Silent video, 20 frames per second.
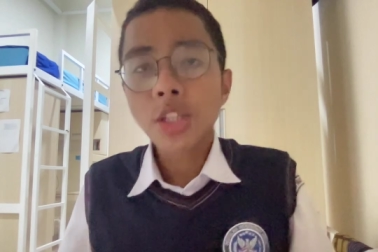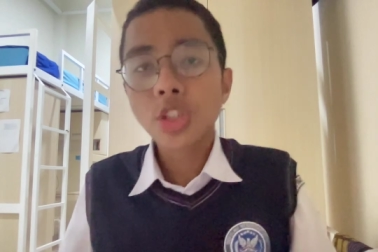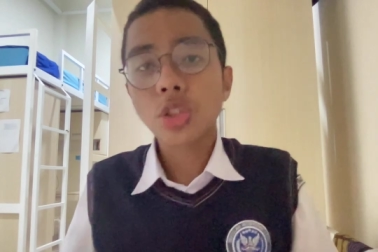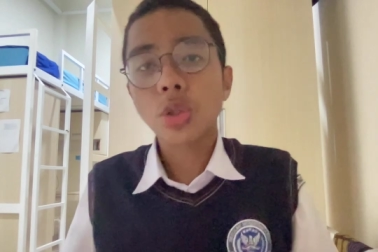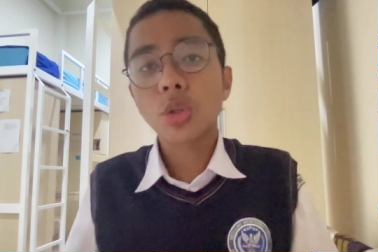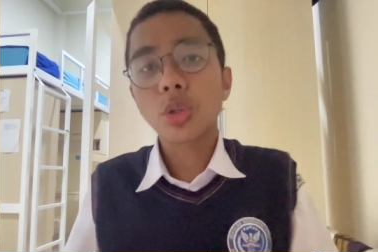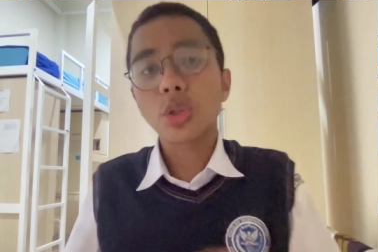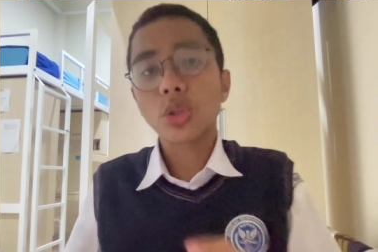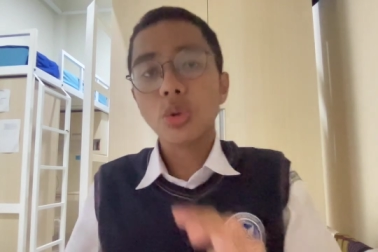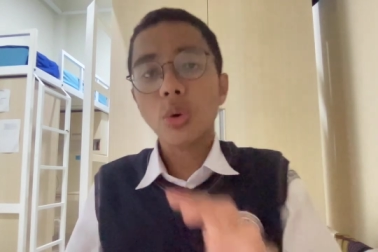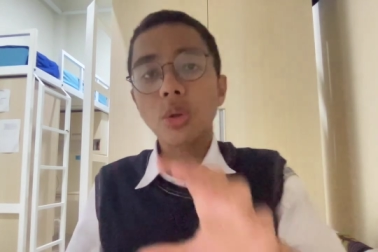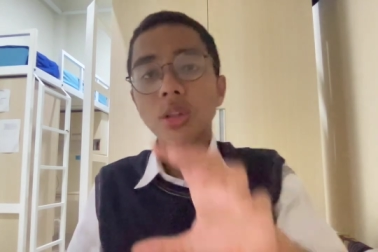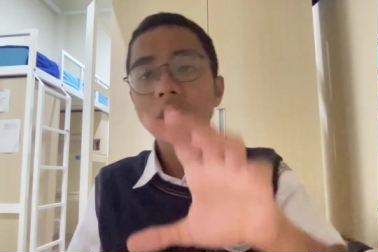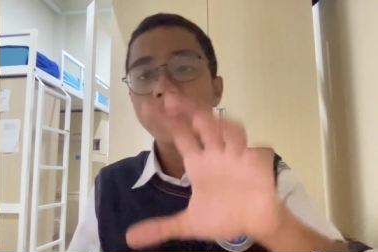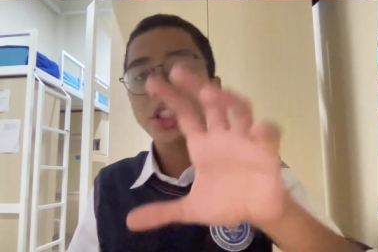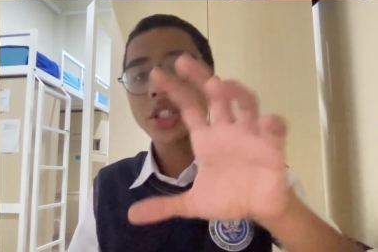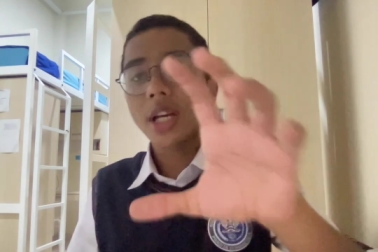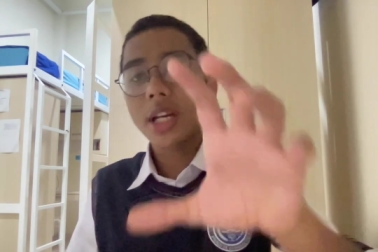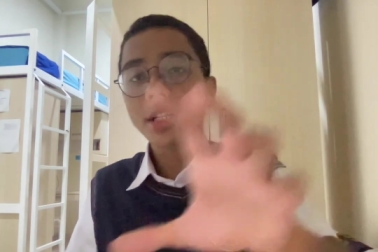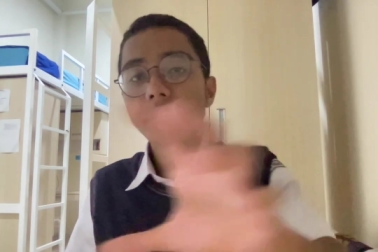So not only
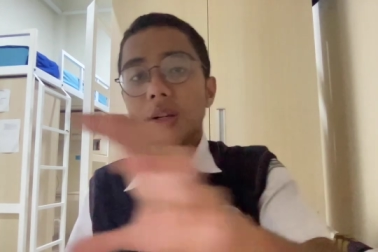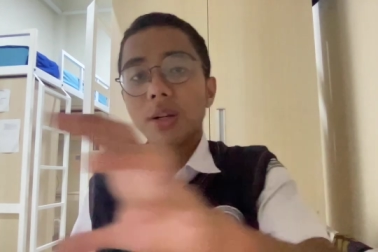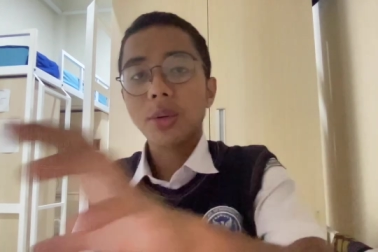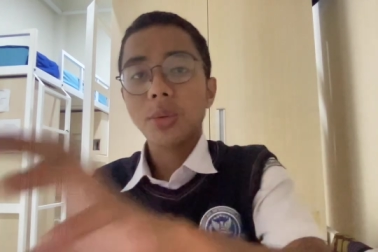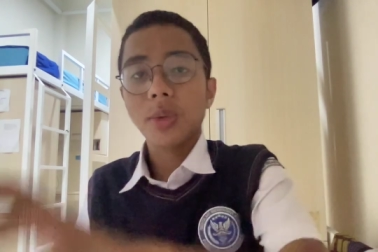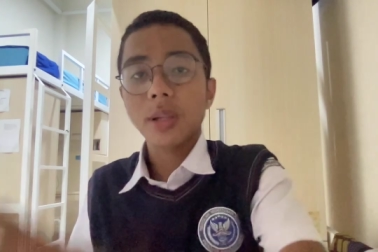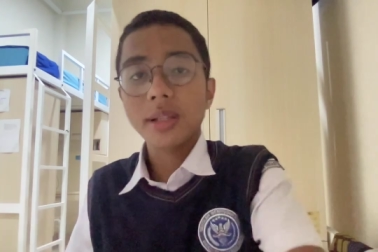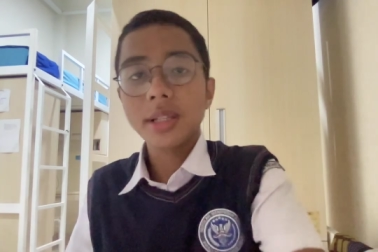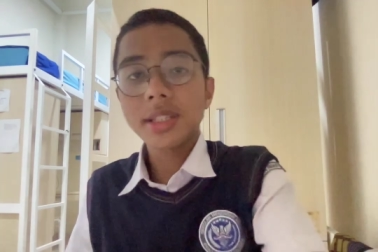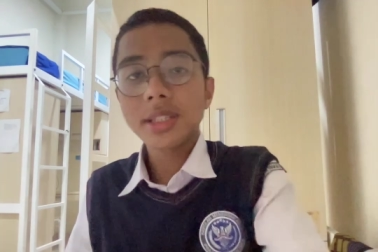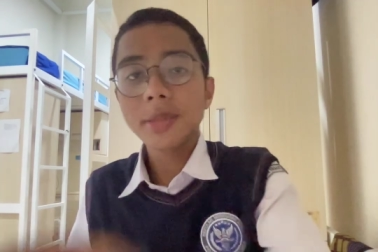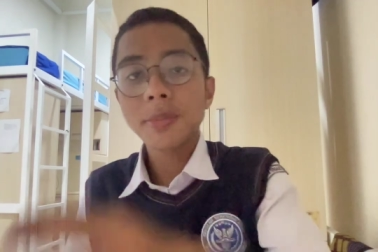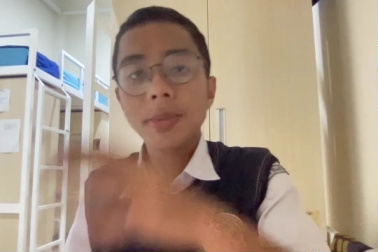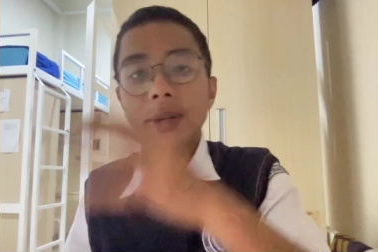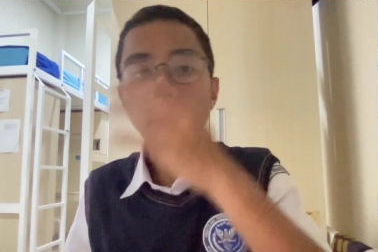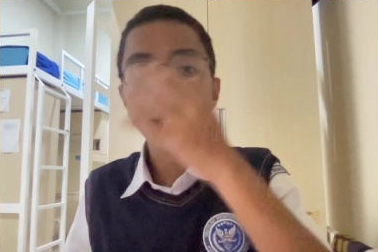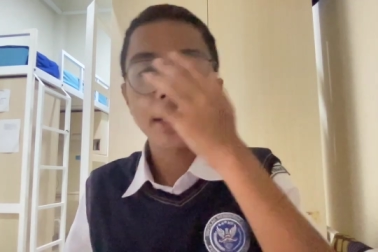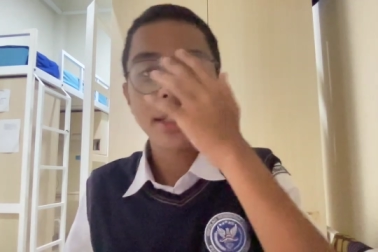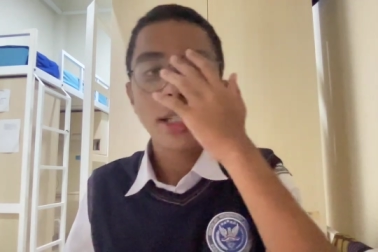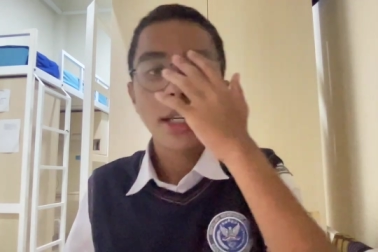gender equality,
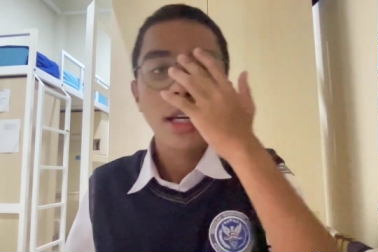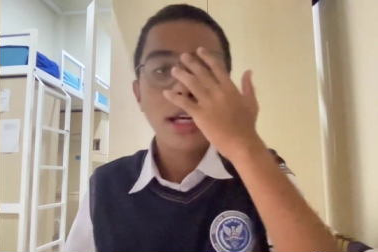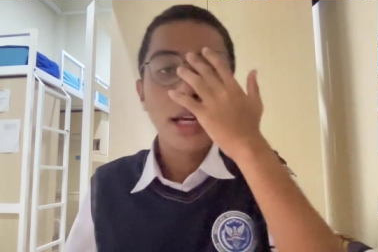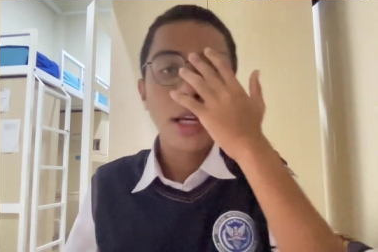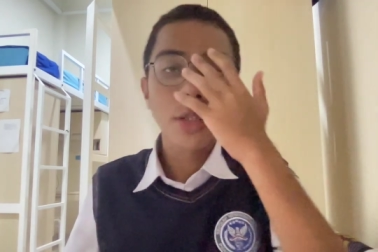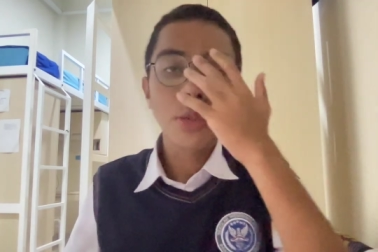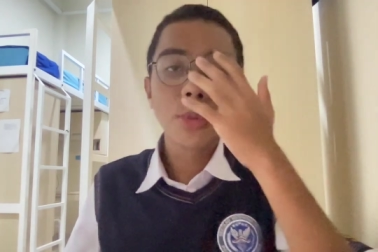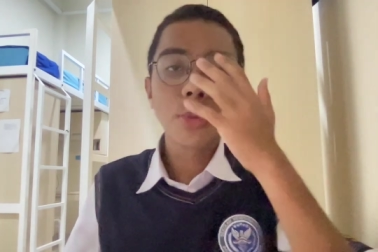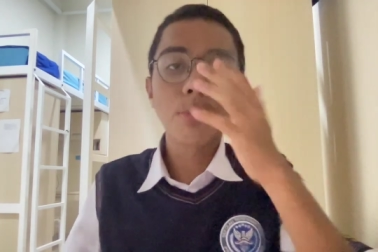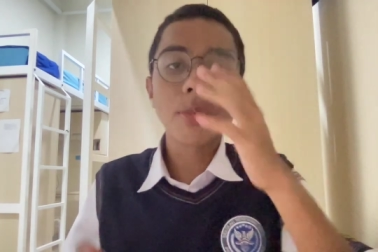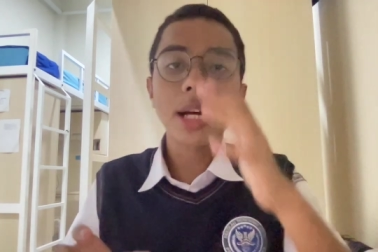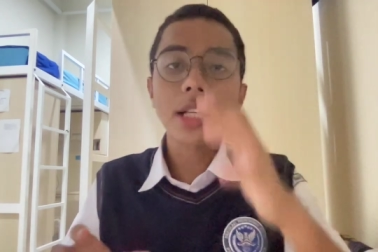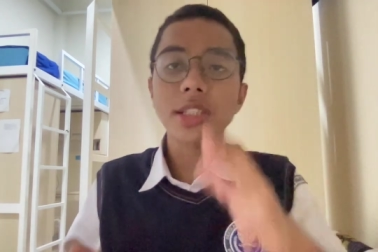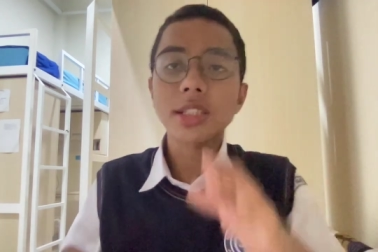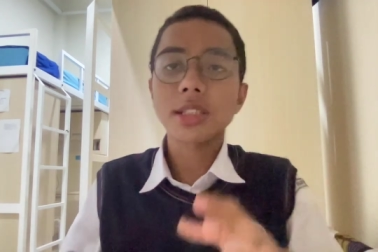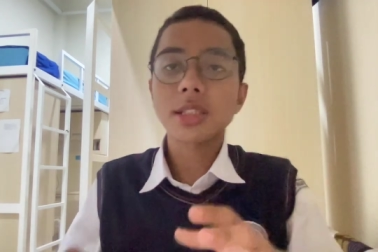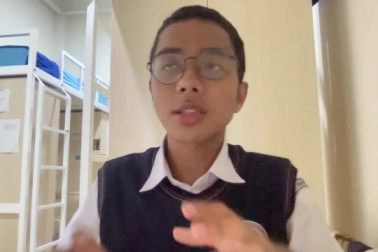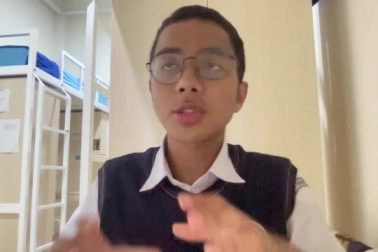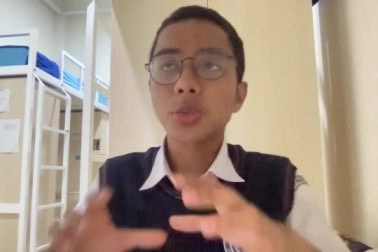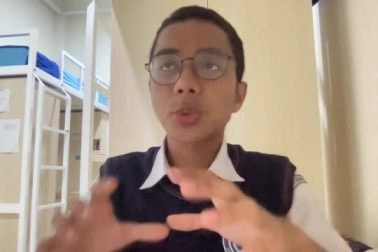but you
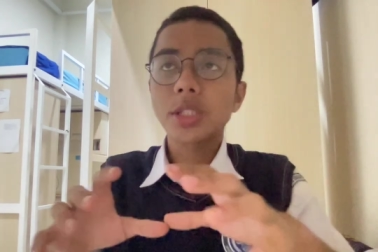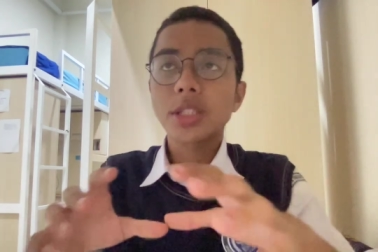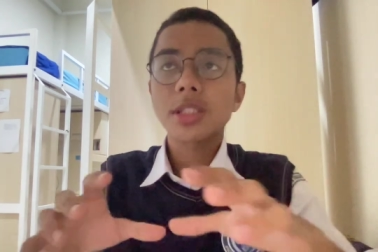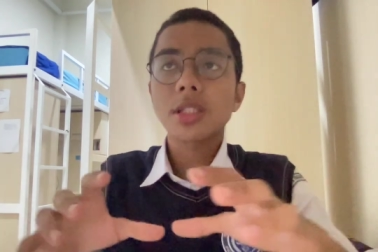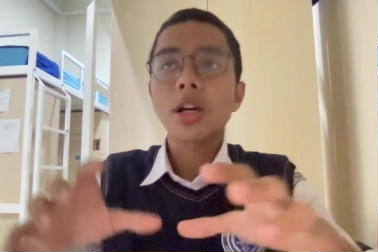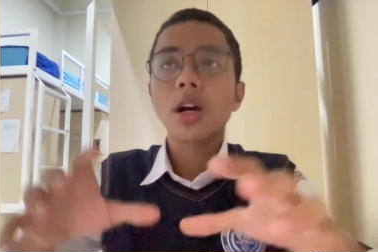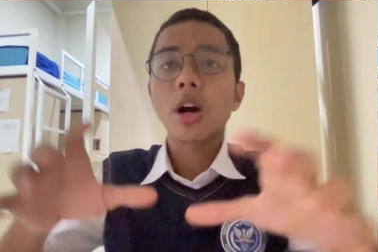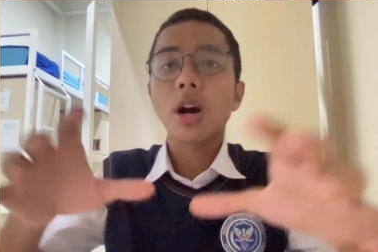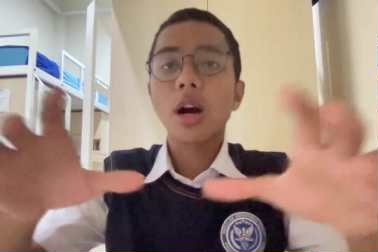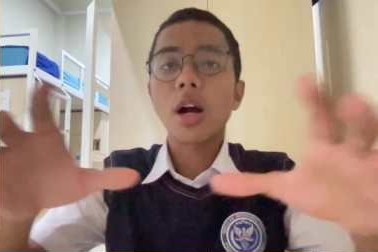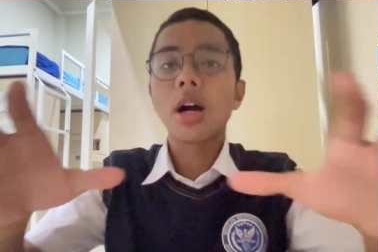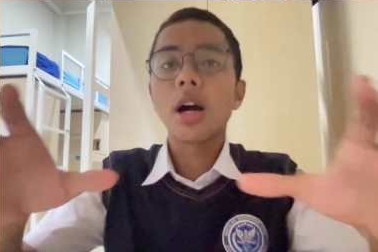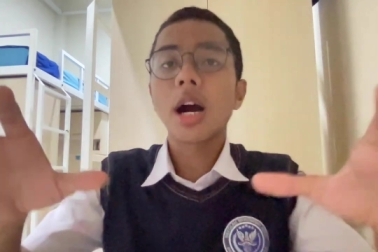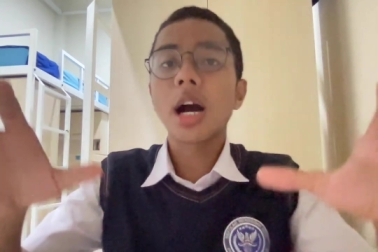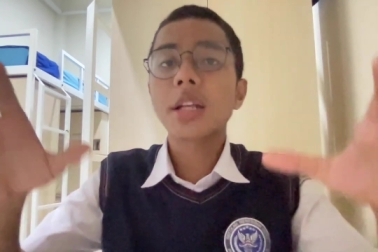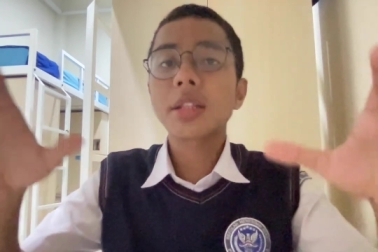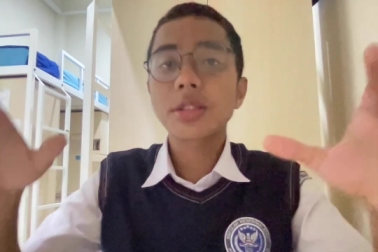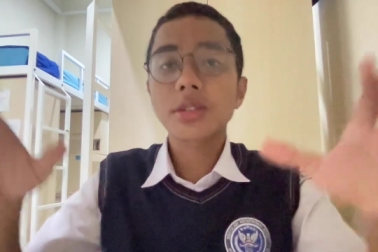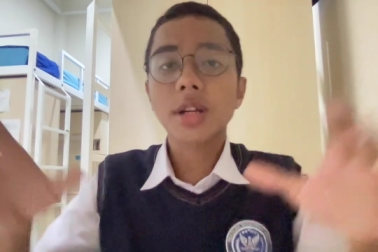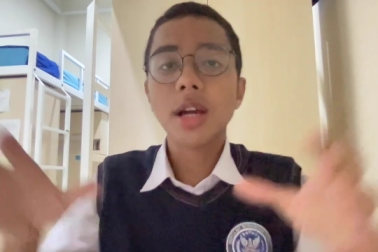must treat uh,
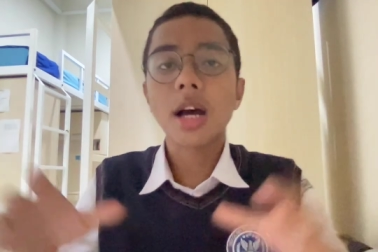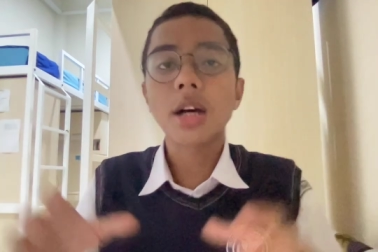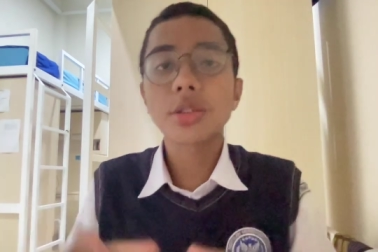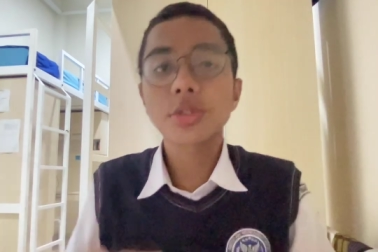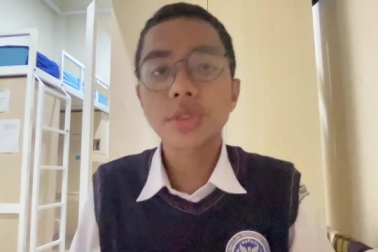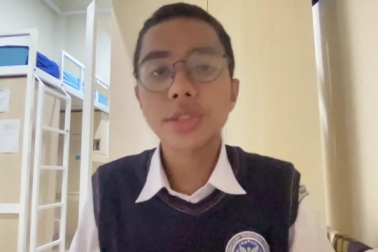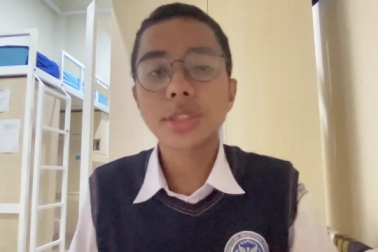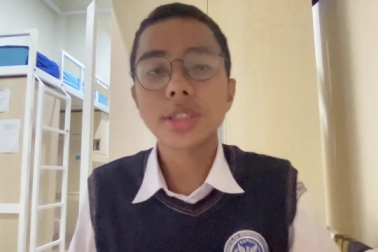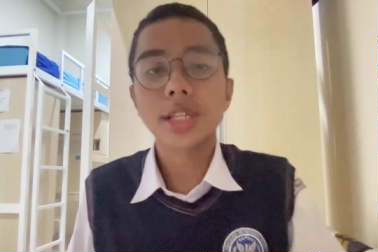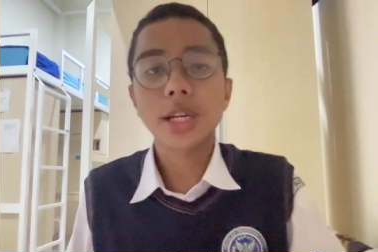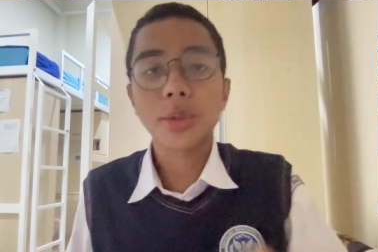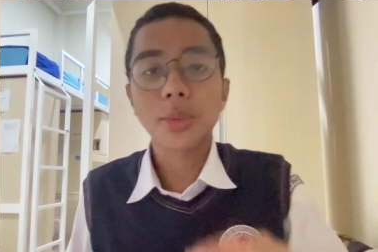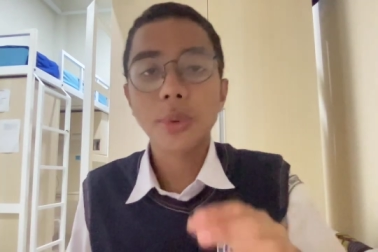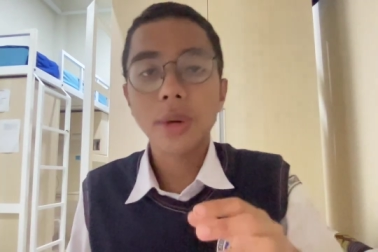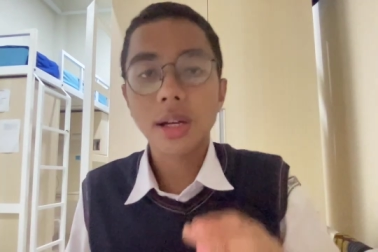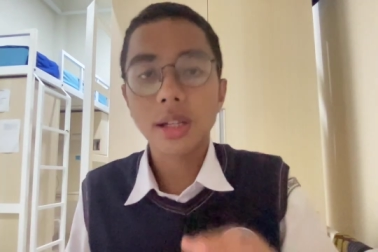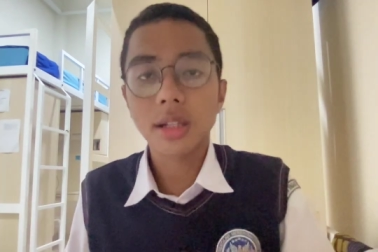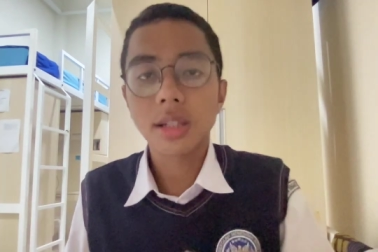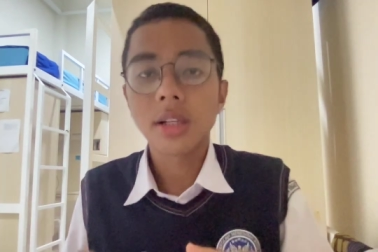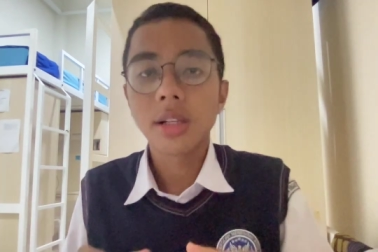other countries
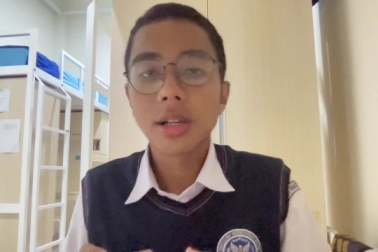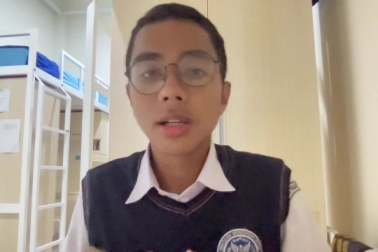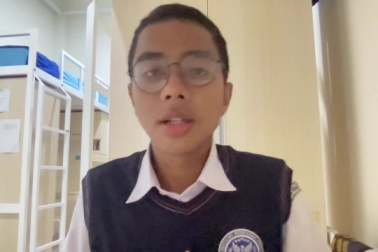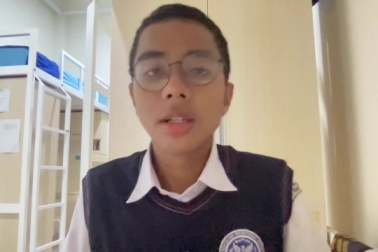equal.